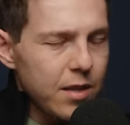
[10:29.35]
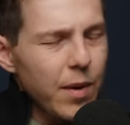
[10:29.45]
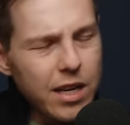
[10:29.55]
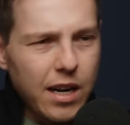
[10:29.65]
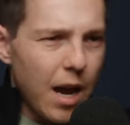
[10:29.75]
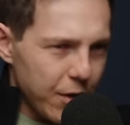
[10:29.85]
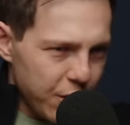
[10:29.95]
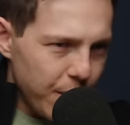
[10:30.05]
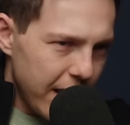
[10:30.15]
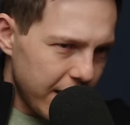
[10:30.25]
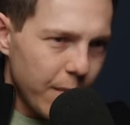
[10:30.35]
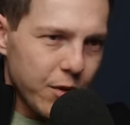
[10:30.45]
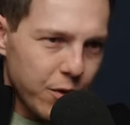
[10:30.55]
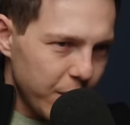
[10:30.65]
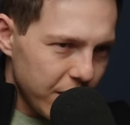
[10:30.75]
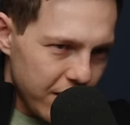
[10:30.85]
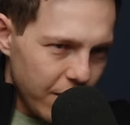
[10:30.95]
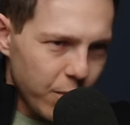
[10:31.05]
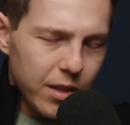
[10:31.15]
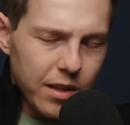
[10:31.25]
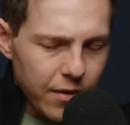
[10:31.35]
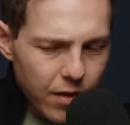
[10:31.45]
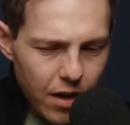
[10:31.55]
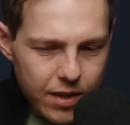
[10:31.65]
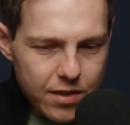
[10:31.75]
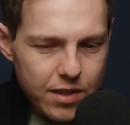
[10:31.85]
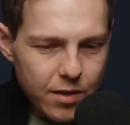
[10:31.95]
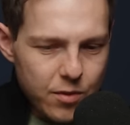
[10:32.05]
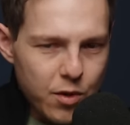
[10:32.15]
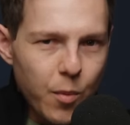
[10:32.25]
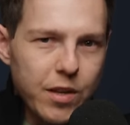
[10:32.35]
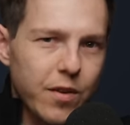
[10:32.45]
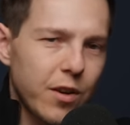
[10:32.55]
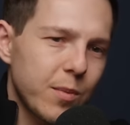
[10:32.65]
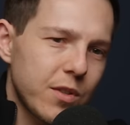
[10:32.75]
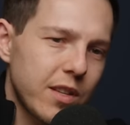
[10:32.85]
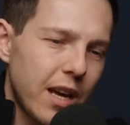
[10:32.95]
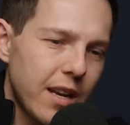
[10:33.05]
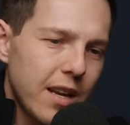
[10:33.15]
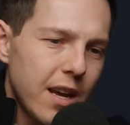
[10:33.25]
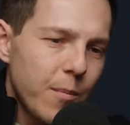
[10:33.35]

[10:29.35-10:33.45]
depending on how much you make and how much you're able to save and where you live, obviously. There's so many variables to that.